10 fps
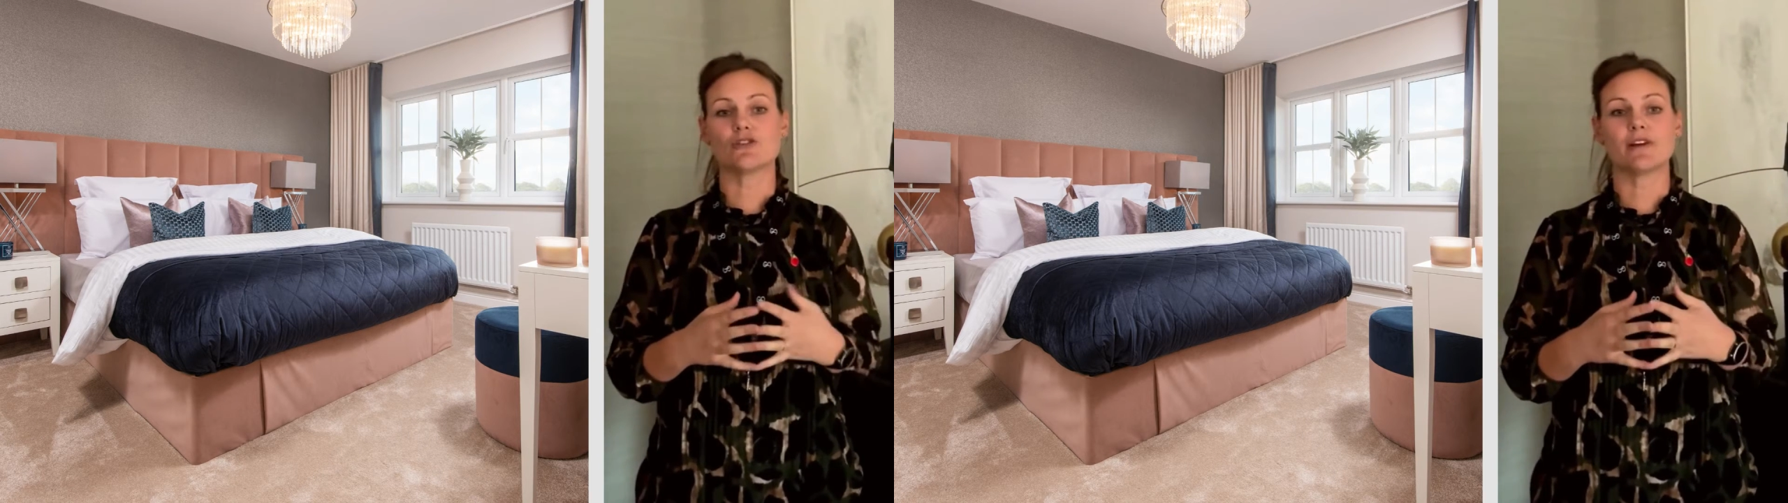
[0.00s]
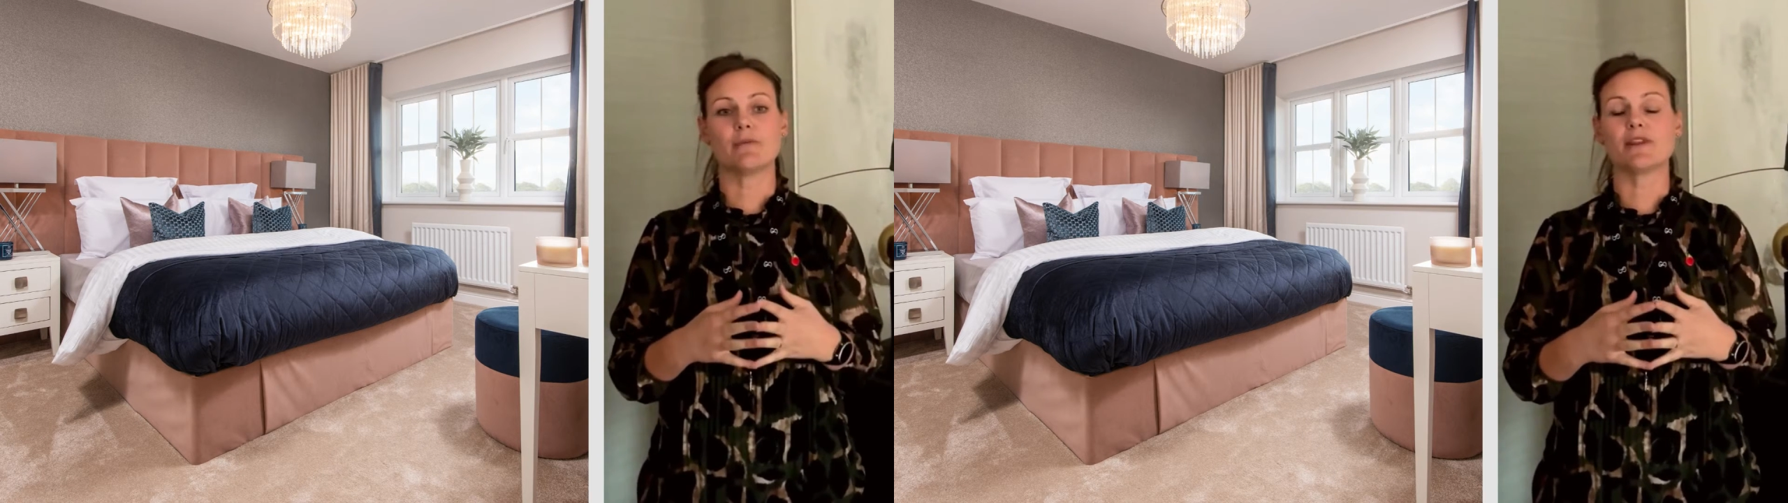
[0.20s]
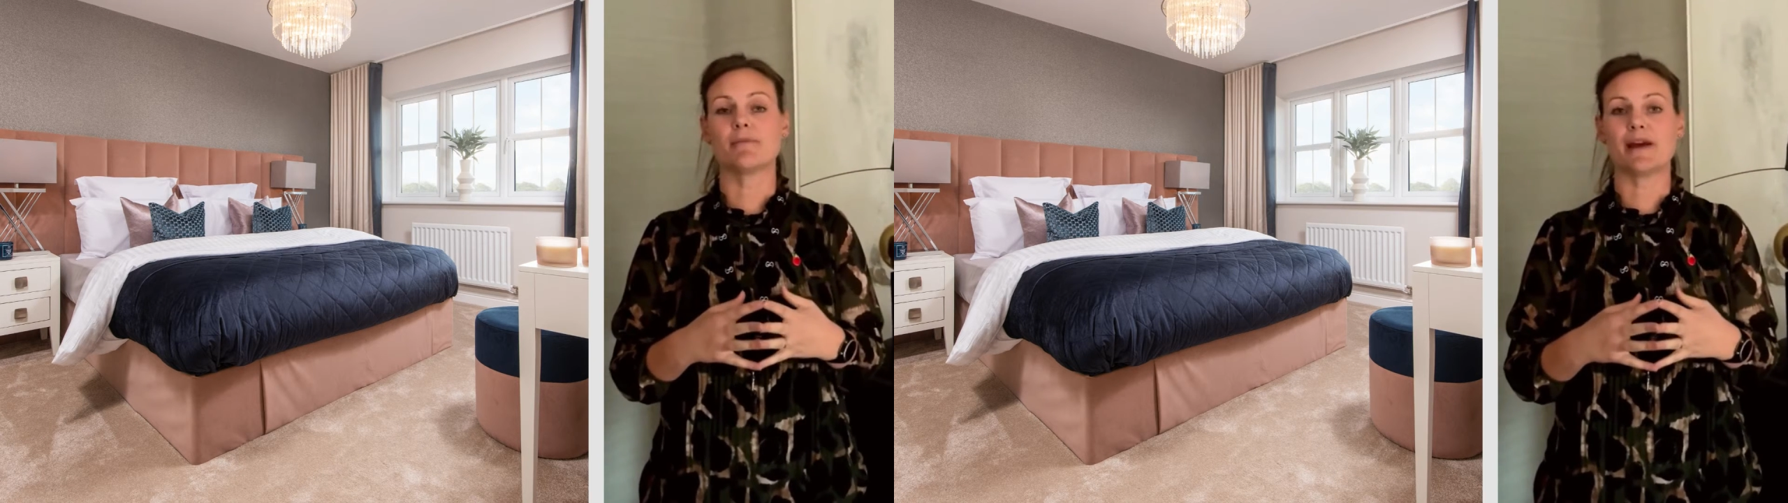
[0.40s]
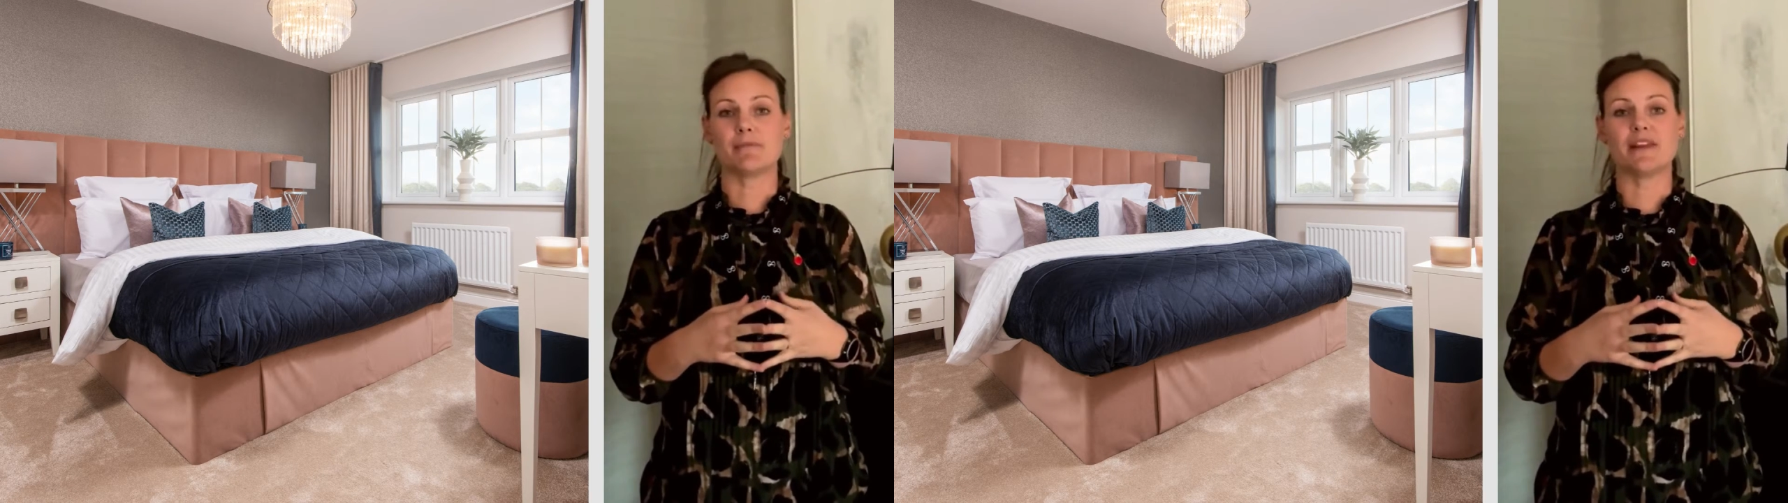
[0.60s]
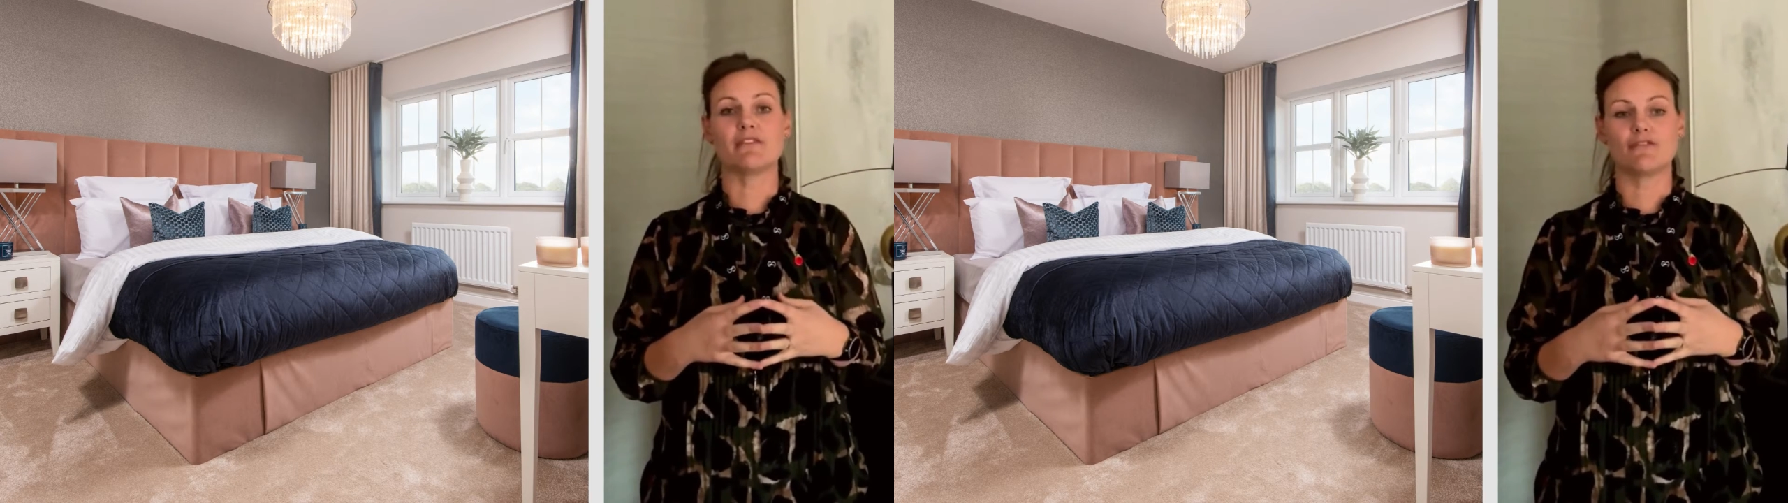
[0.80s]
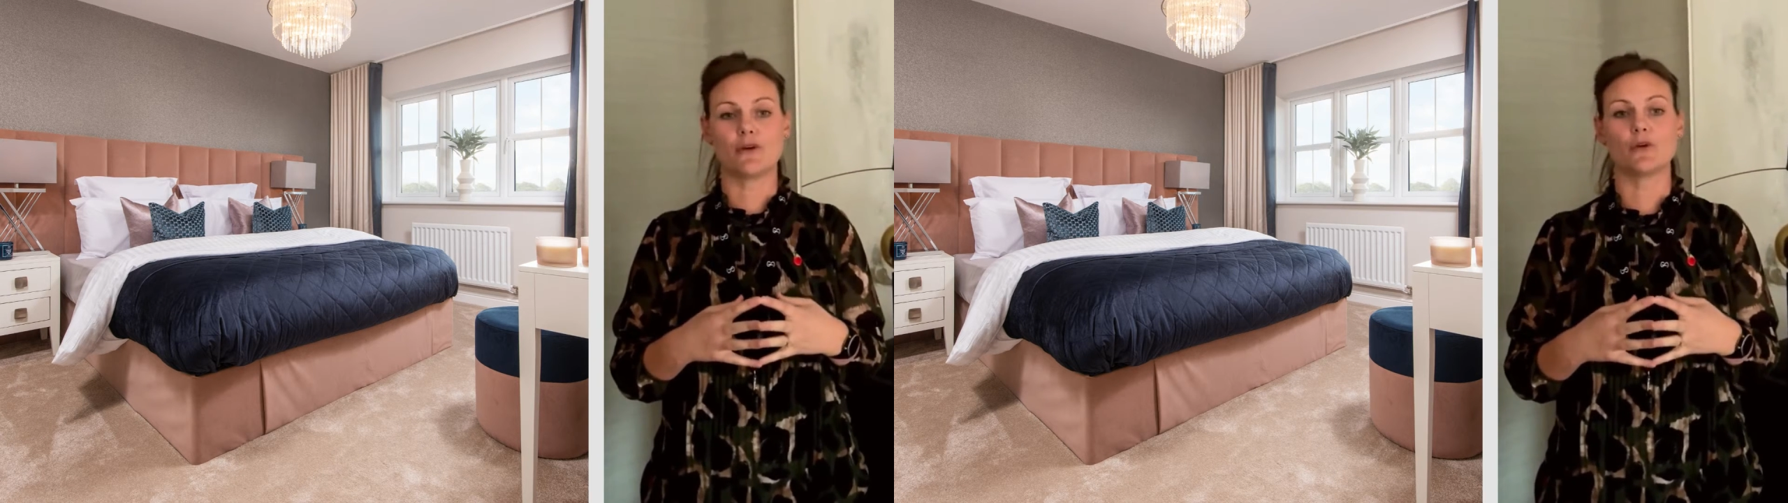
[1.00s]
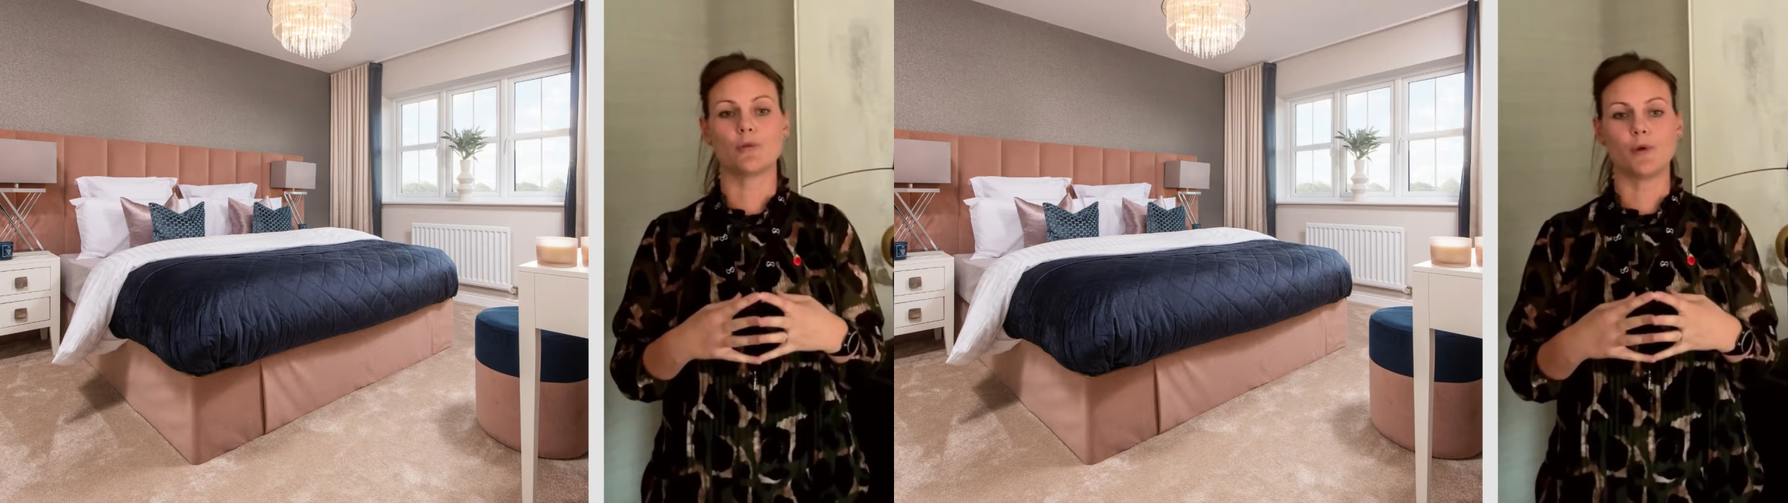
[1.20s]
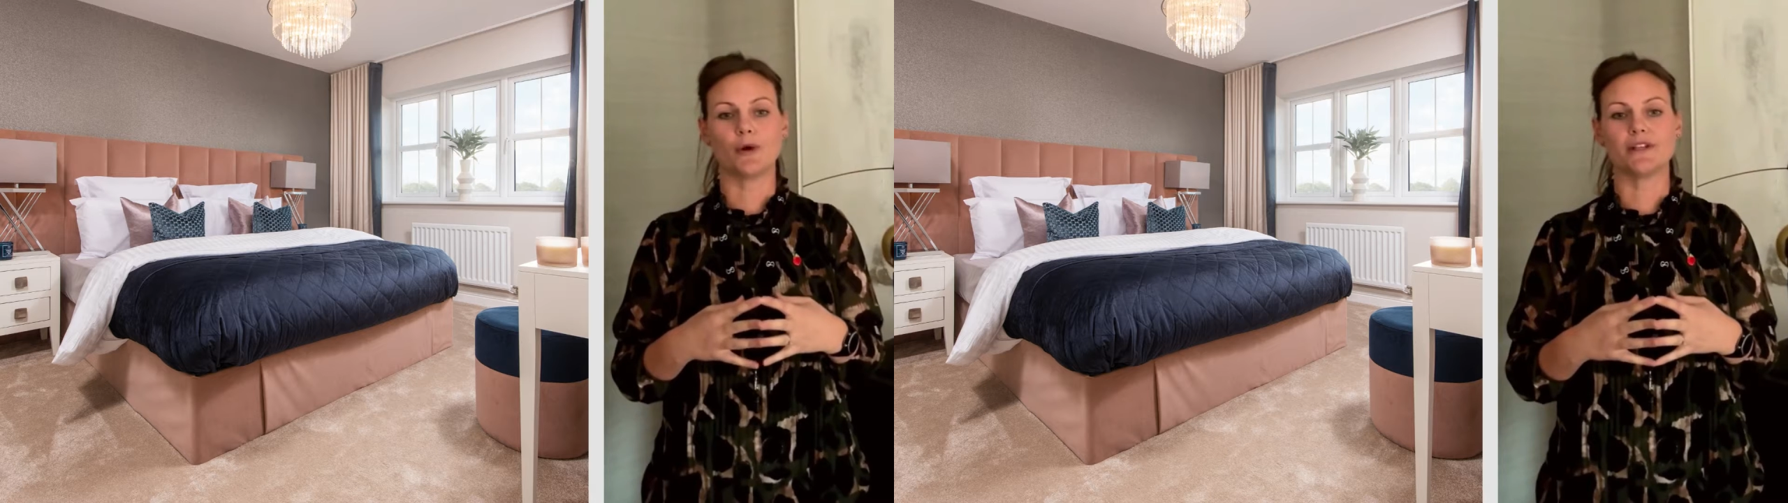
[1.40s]
with the bed being the focal
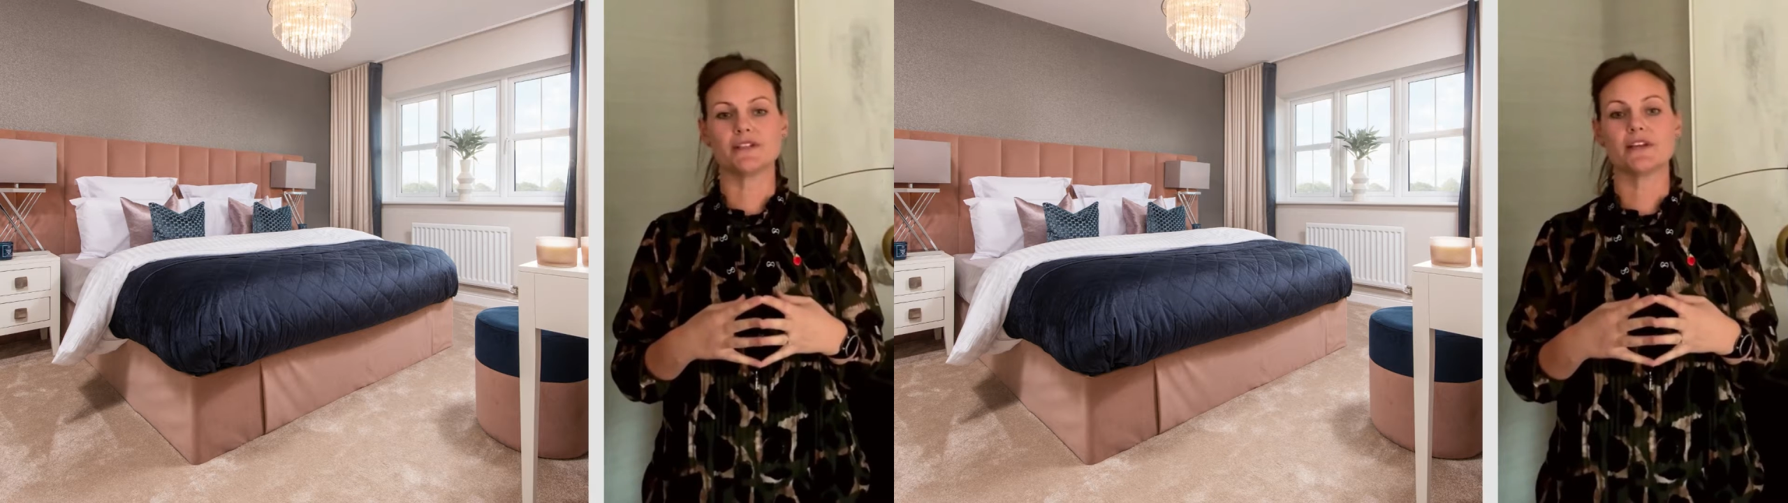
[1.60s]
point.